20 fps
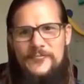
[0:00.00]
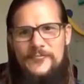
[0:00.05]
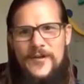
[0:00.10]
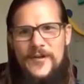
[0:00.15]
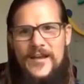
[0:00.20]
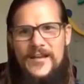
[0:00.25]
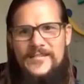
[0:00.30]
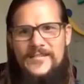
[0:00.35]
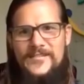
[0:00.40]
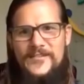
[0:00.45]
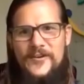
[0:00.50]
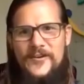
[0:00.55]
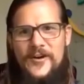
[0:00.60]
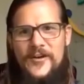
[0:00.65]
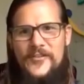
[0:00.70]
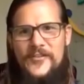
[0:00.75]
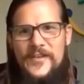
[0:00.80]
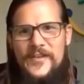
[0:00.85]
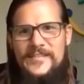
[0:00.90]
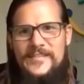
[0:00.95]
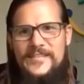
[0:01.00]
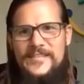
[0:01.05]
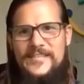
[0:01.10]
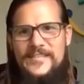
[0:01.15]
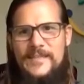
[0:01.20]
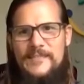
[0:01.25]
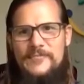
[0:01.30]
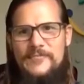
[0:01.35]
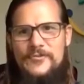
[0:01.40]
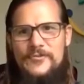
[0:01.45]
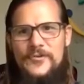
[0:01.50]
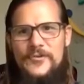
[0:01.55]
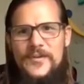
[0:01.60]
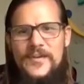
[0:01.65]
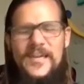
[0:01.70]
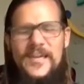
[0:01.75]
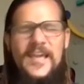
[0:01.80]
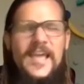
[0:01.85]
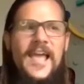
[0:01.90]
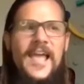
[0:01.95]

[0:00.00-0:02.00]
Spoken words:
products and call things a STEM toy.